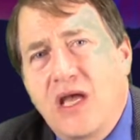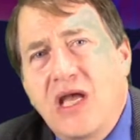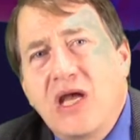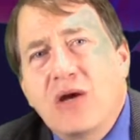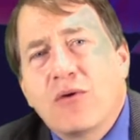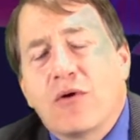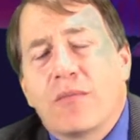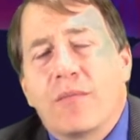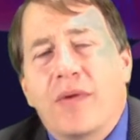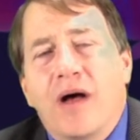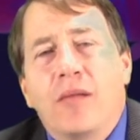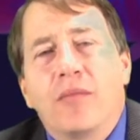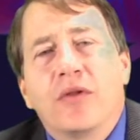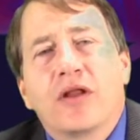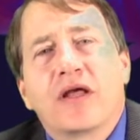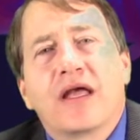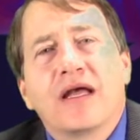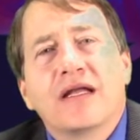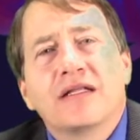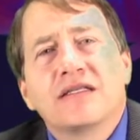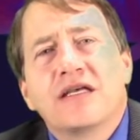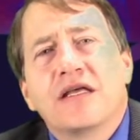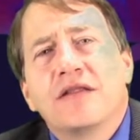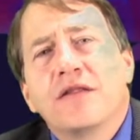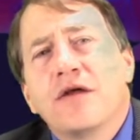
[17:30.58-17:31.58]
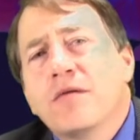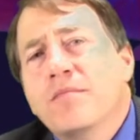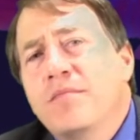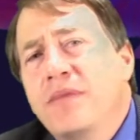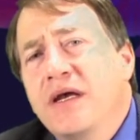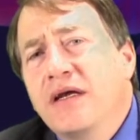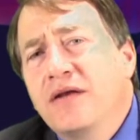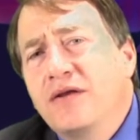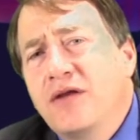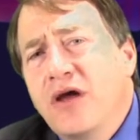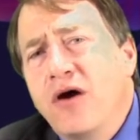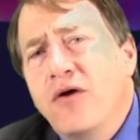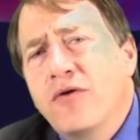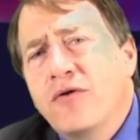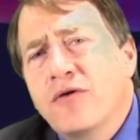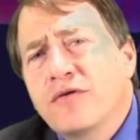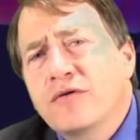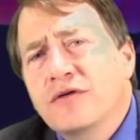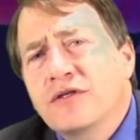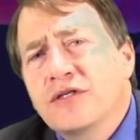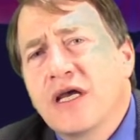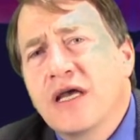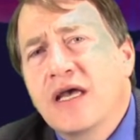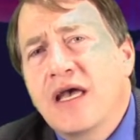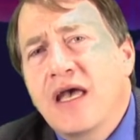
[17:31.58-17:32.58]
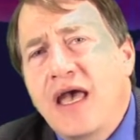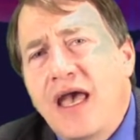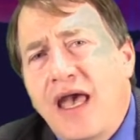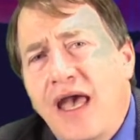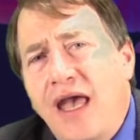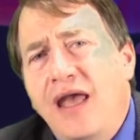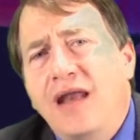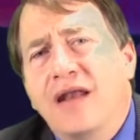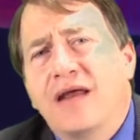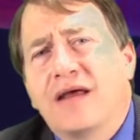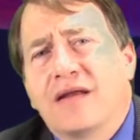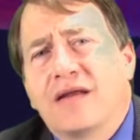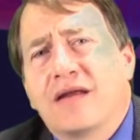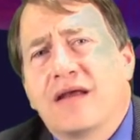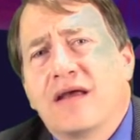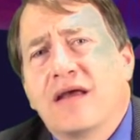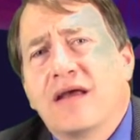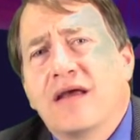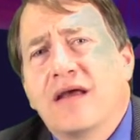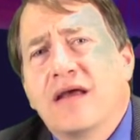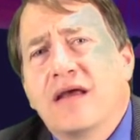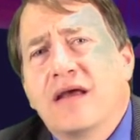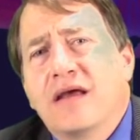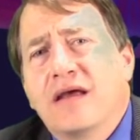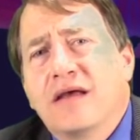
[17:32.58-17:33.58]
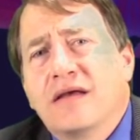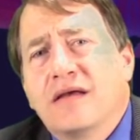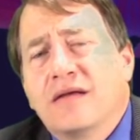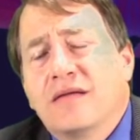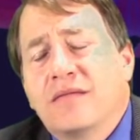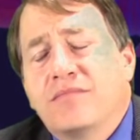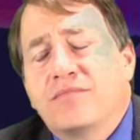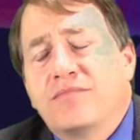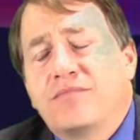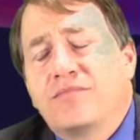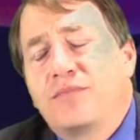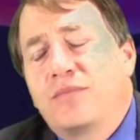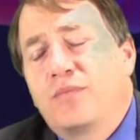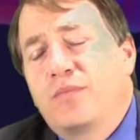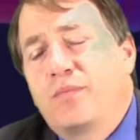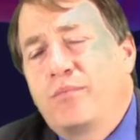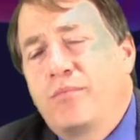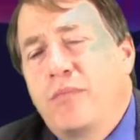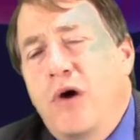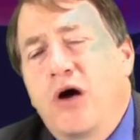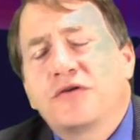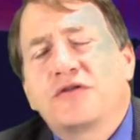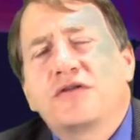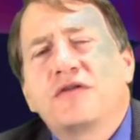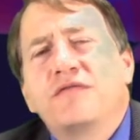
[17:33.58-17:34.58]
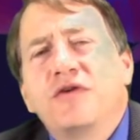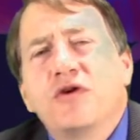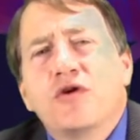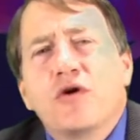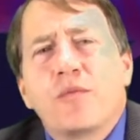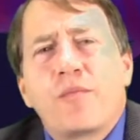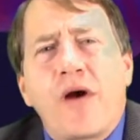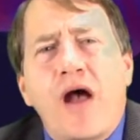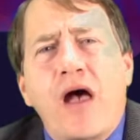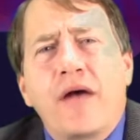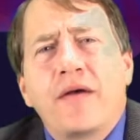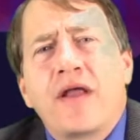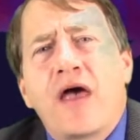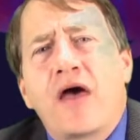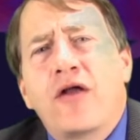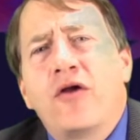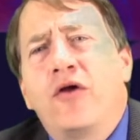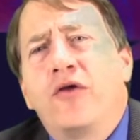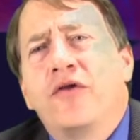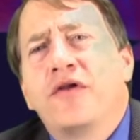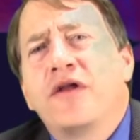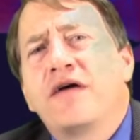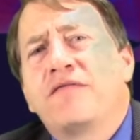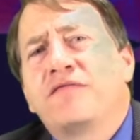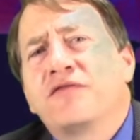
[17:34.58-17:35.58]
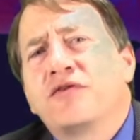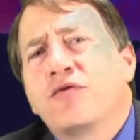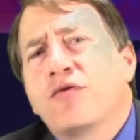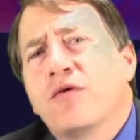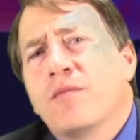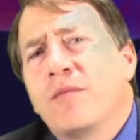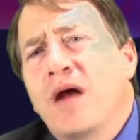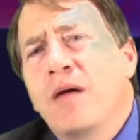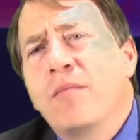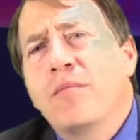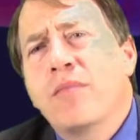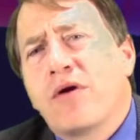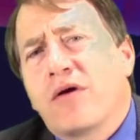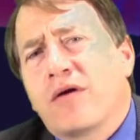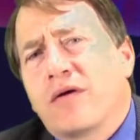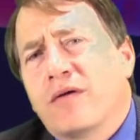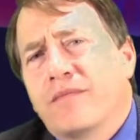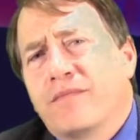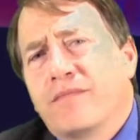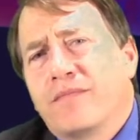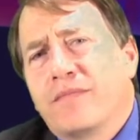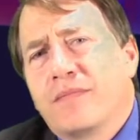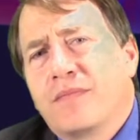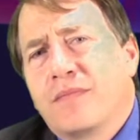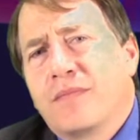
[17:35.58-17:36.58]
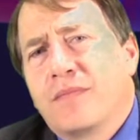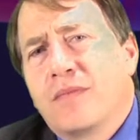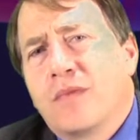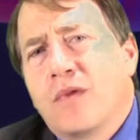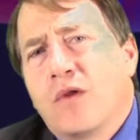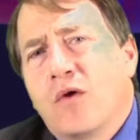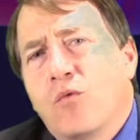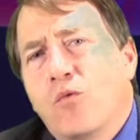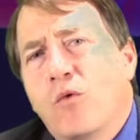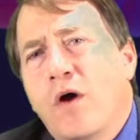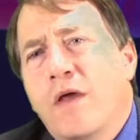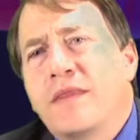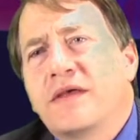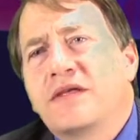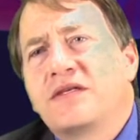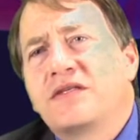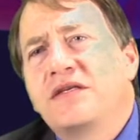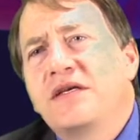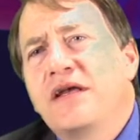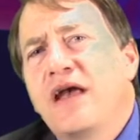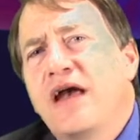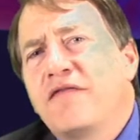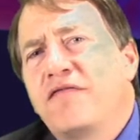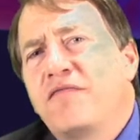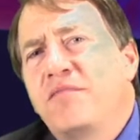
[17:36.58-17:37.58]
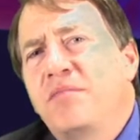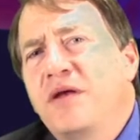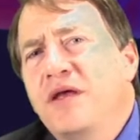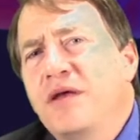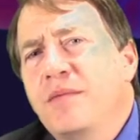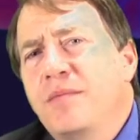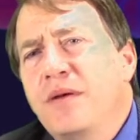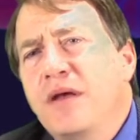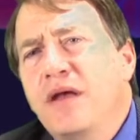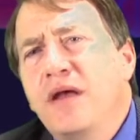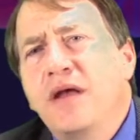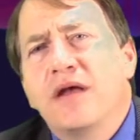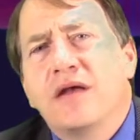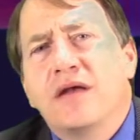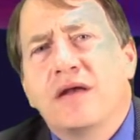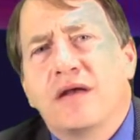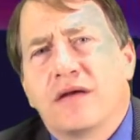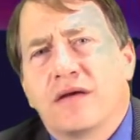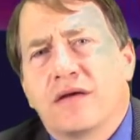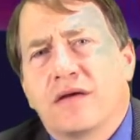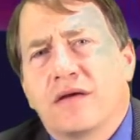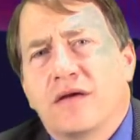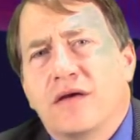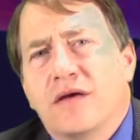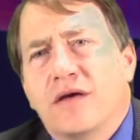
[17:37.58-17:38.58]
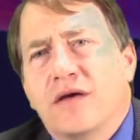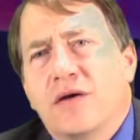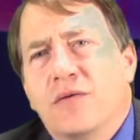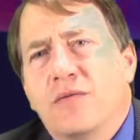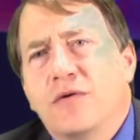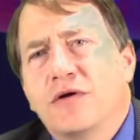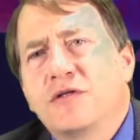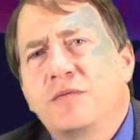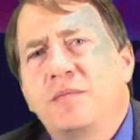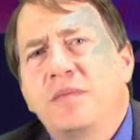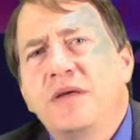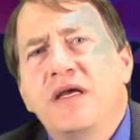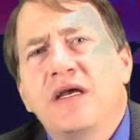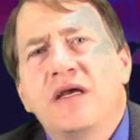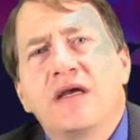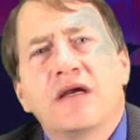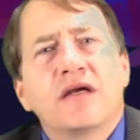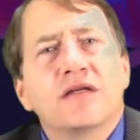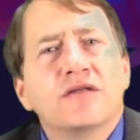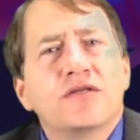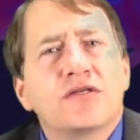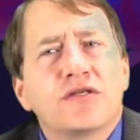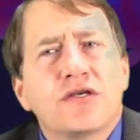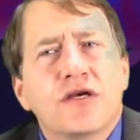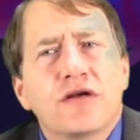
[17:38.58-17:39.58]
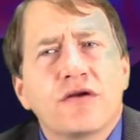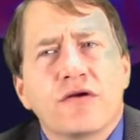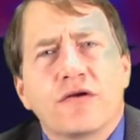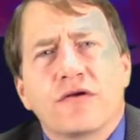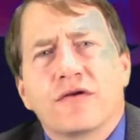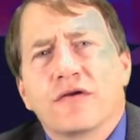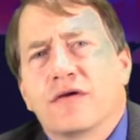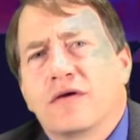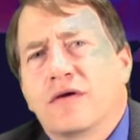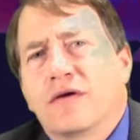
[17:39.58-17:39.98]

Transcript: Republicans and their big donors hate it. Most of you are probably not old enough to remember when the CFPB was being considered,